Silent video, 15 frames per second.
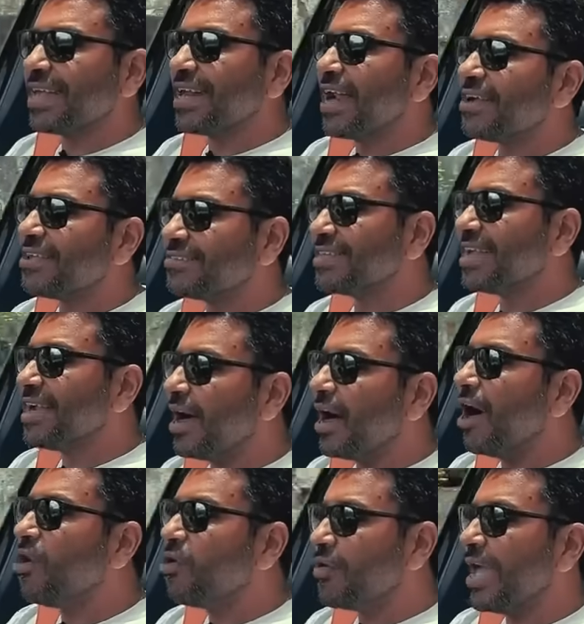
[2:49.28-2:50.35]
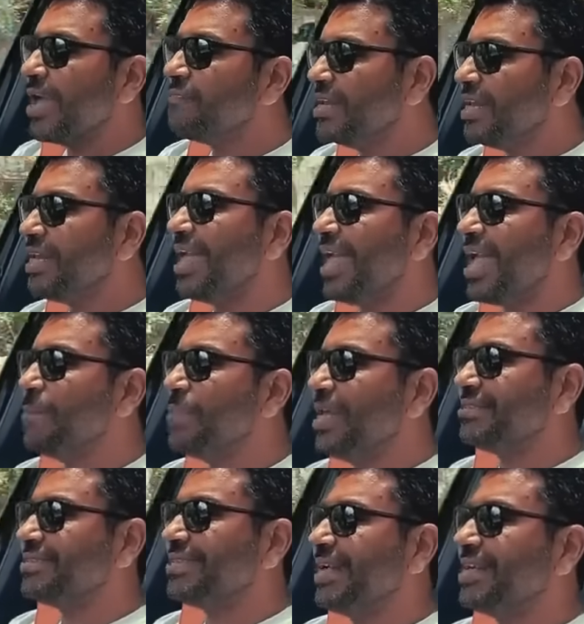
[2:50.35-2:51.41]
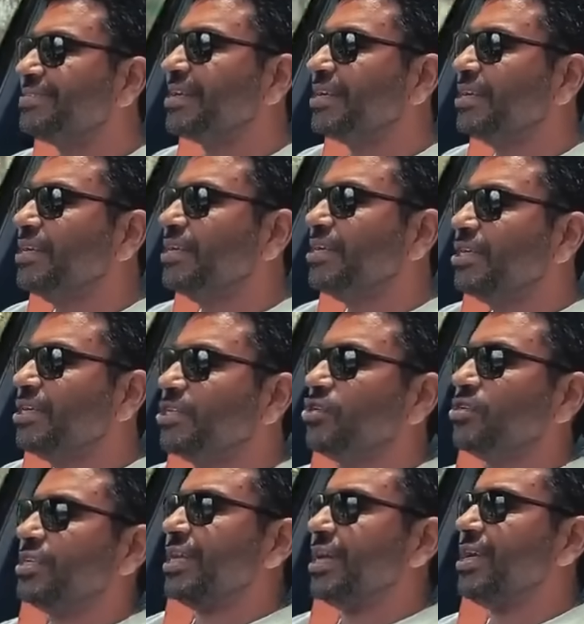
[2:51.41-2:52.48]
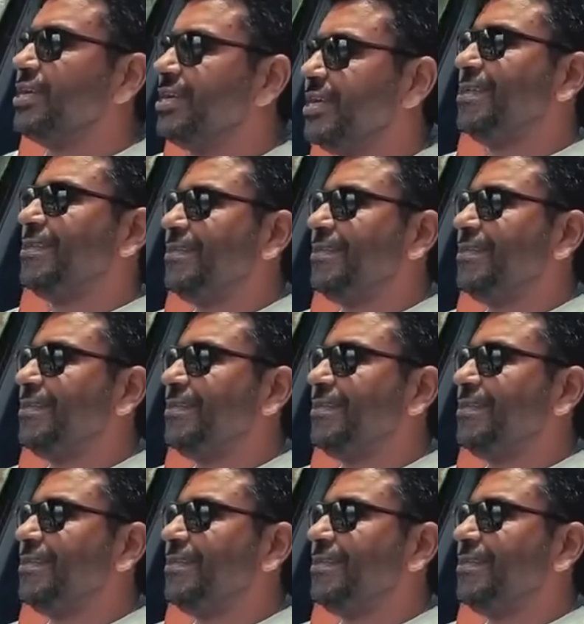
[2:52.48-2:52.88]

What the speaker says: and understand how heavily ABS kicks in. So it's at 100.